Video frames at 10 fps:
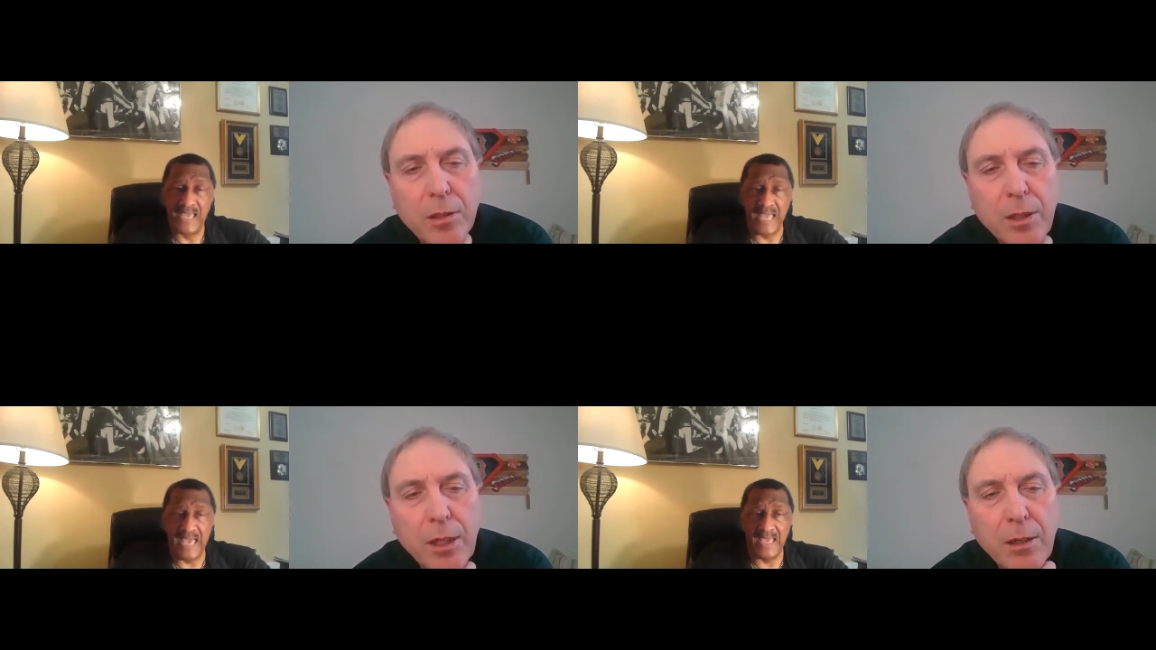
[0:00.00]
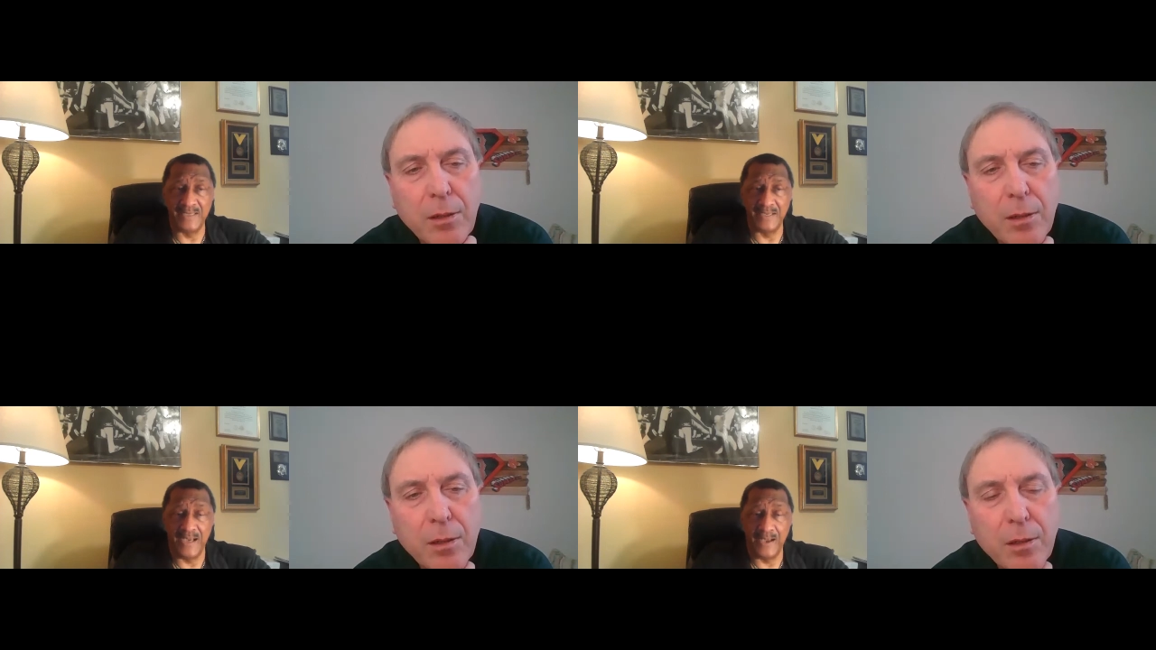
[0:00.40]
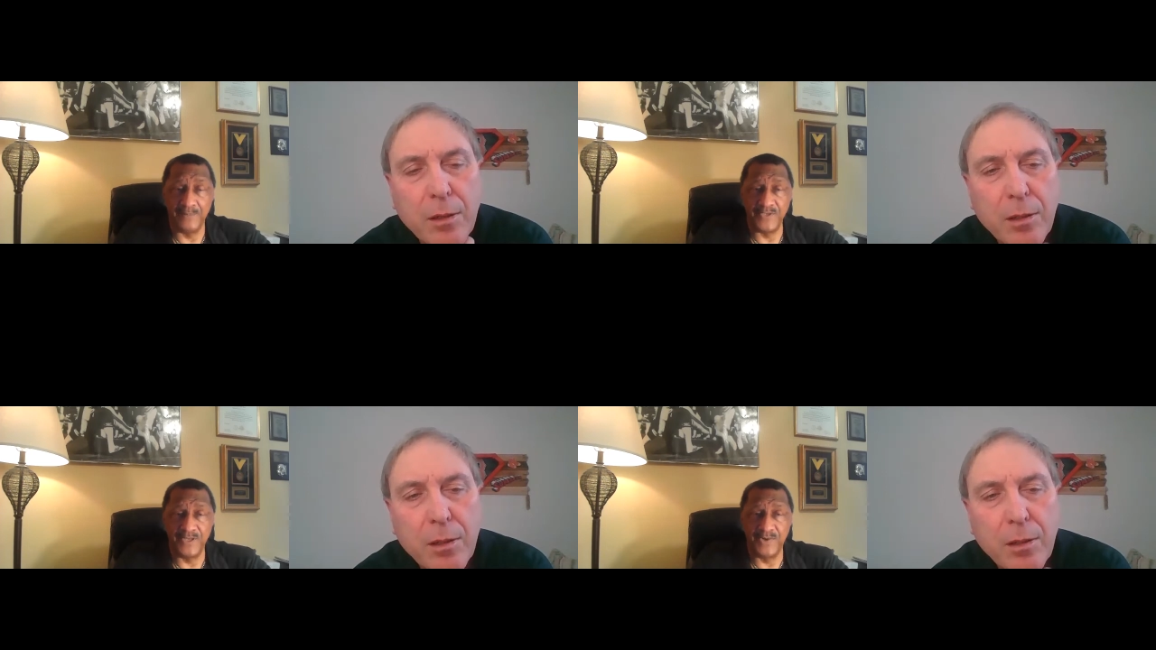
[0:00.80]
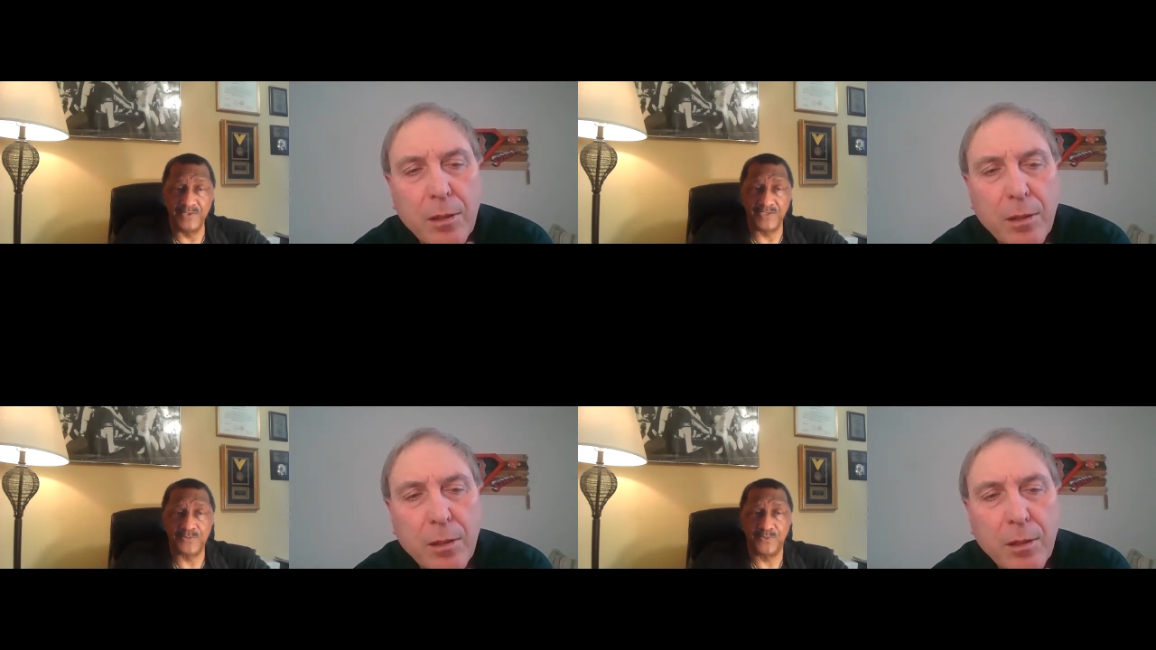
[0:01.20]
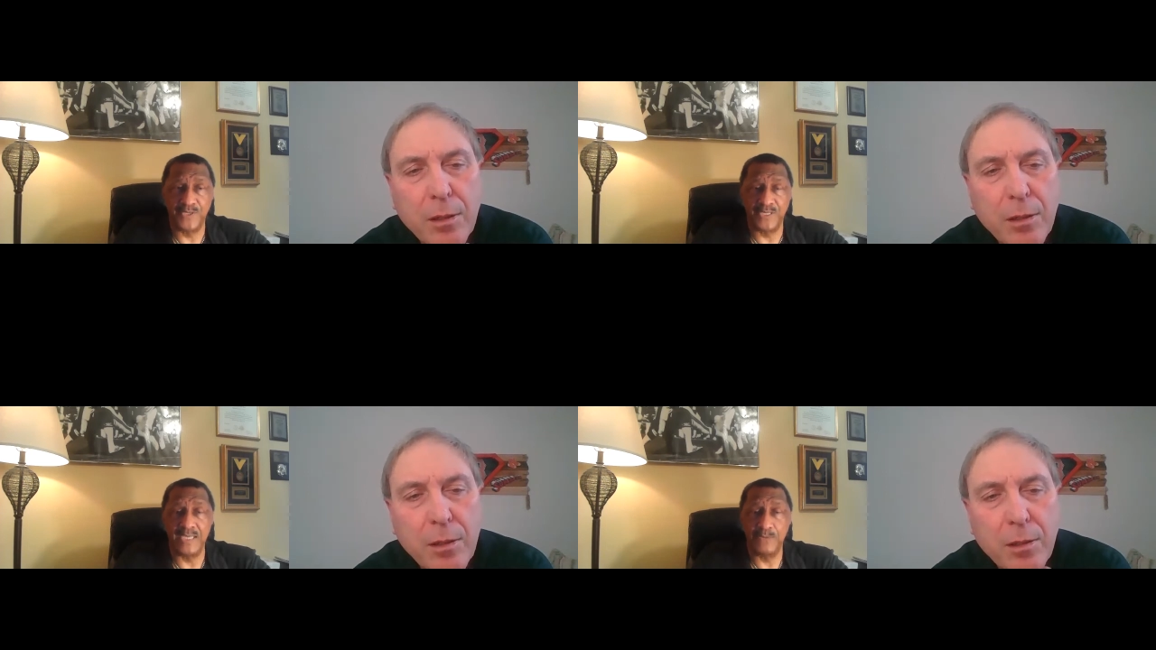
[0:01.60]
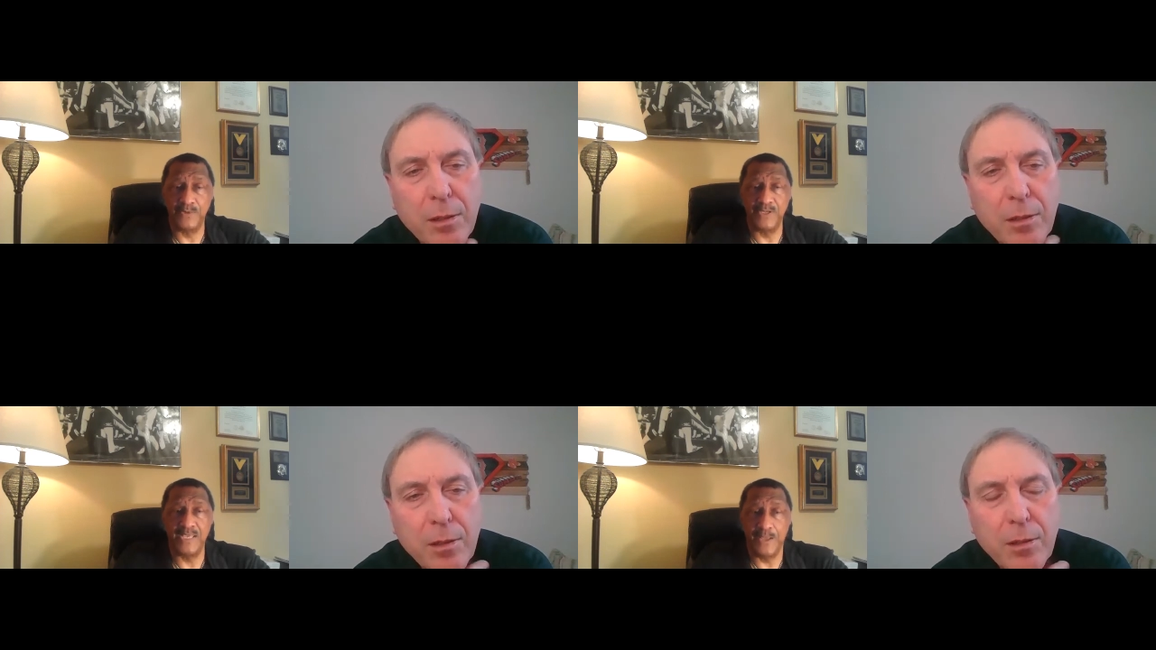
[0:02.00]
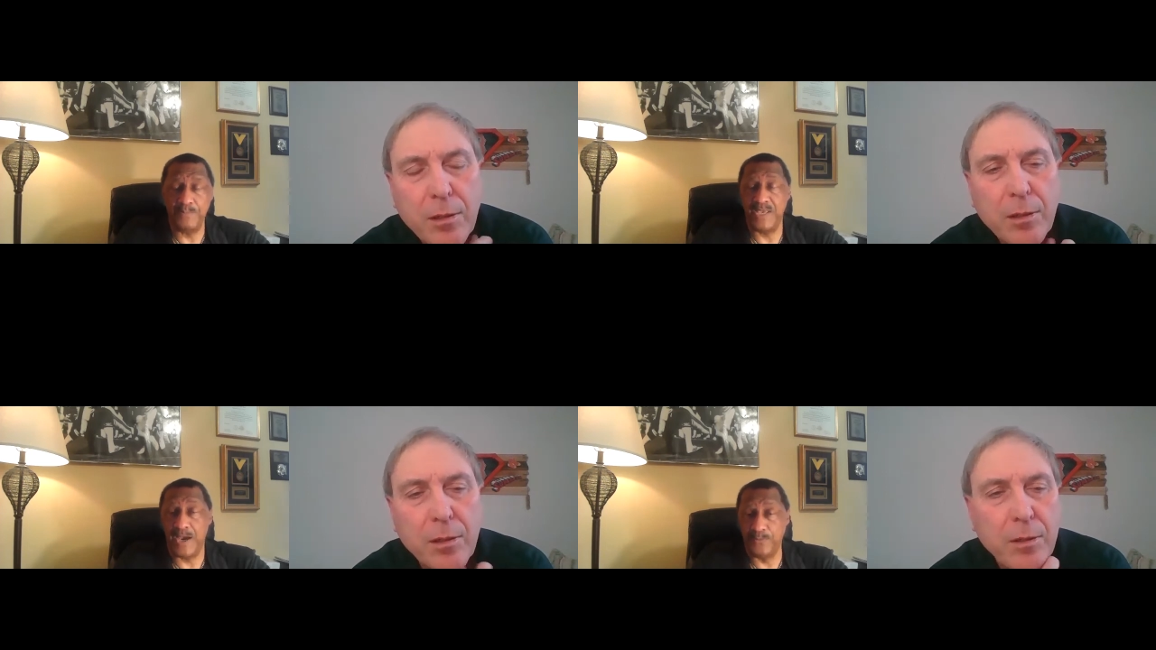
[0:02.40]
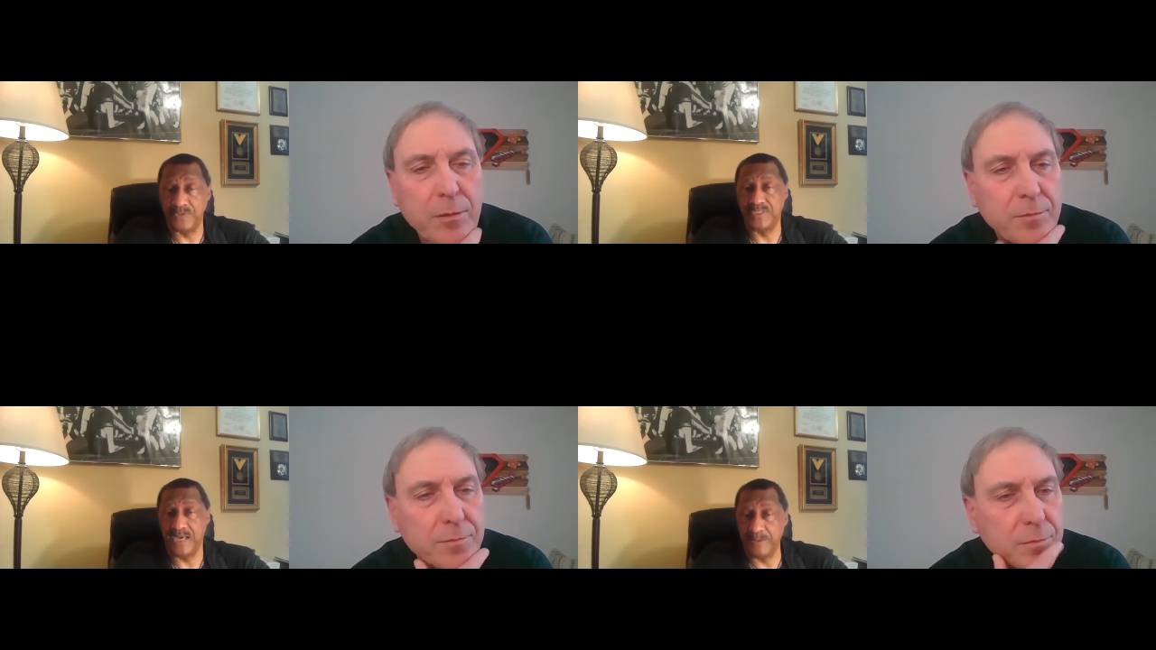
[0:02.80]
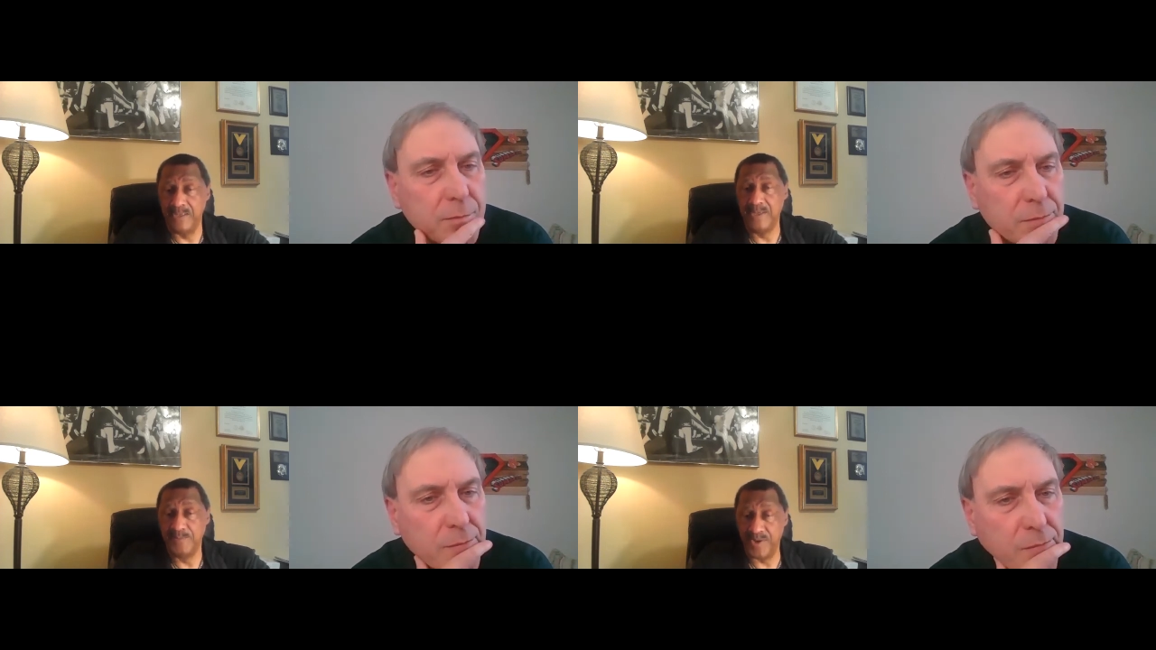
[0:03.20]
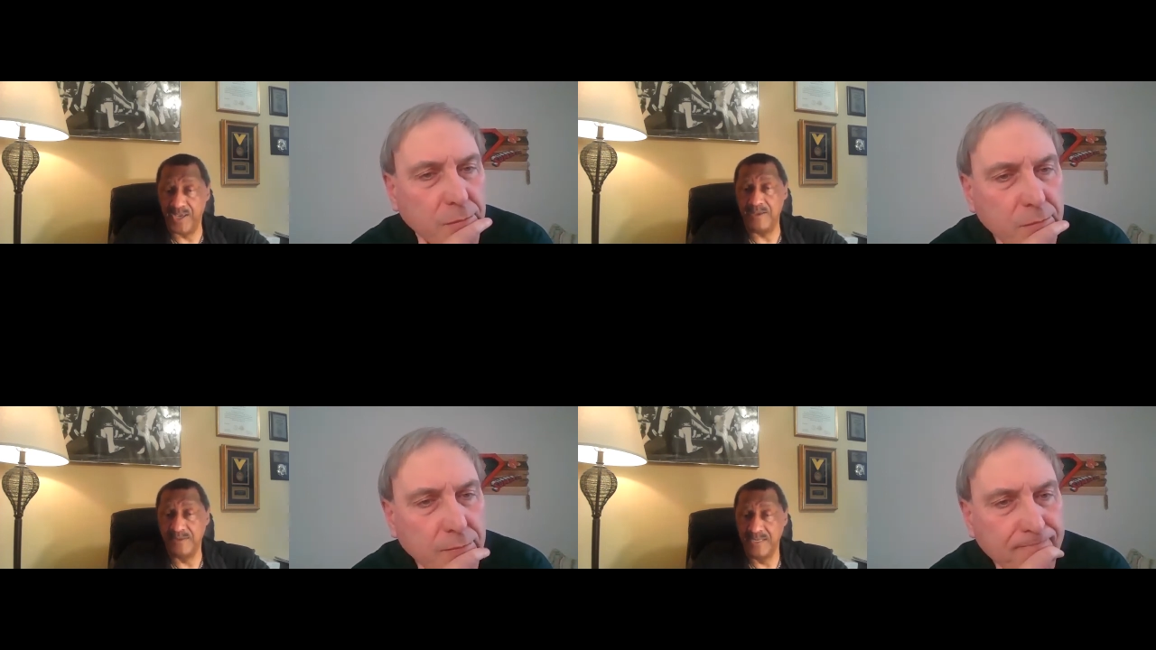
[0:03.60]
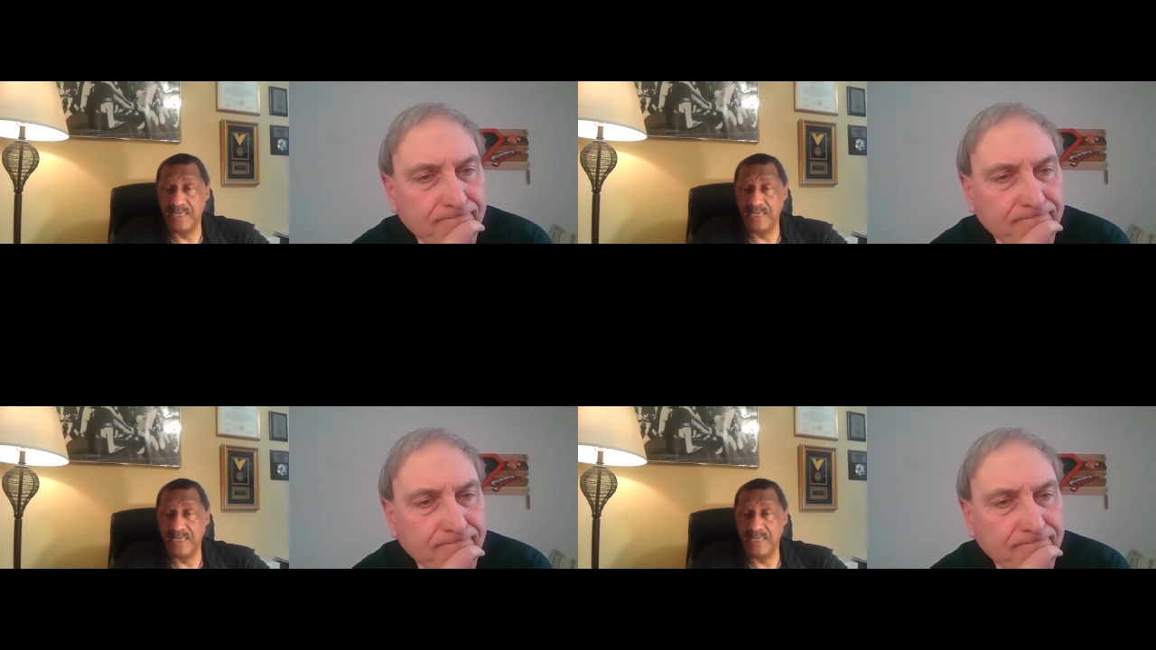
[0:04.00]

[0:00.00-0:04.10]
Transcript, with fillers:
Speaker 1: And, um, you know, it just really, really helped me out with uh, playing,